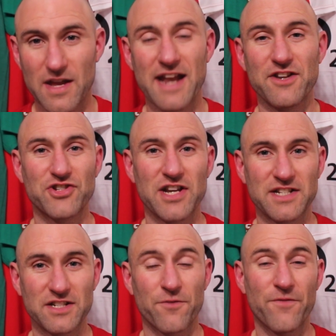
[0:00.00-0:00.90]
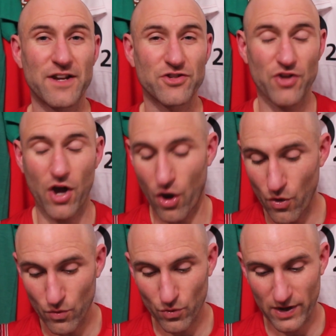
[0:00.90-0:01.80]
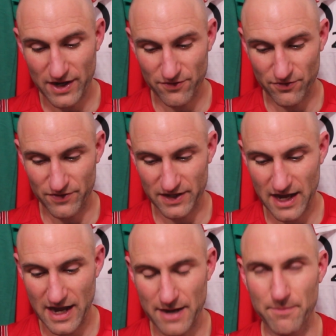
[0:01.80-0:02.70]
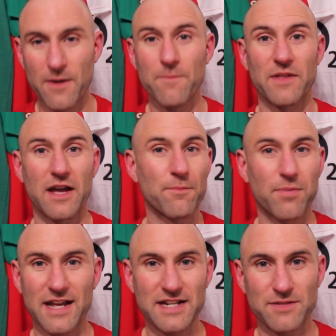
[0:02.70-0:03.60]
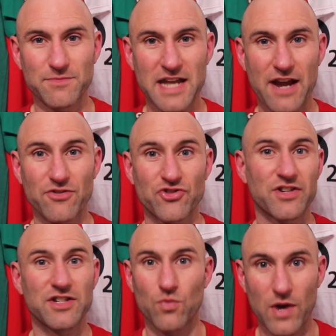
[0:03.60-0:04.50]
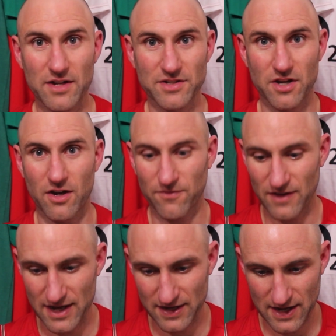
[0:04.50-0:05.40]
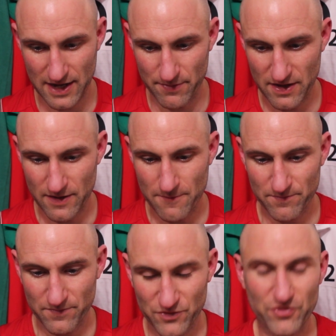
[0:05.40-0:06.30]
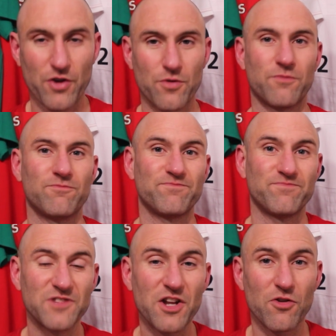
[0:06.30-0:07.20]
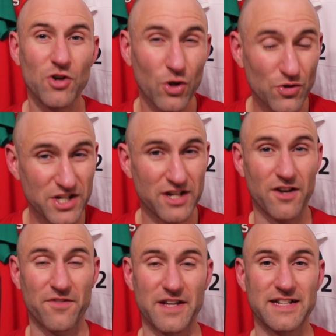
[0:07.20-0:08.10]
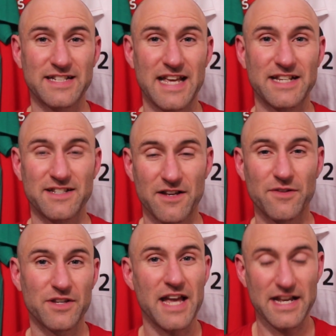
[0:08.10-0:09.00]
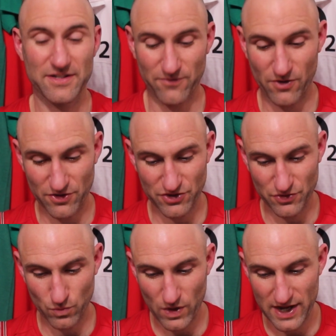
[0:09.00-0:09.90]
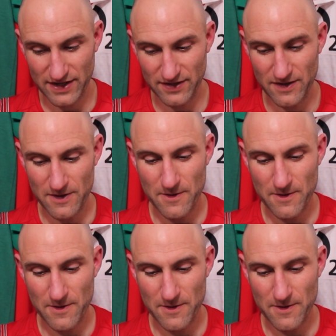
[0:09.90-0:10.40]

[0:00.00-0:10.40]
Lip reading: energetic defence the whole way through the game and play some territory as well as our flair game. So, logic I think says, yes, France should win,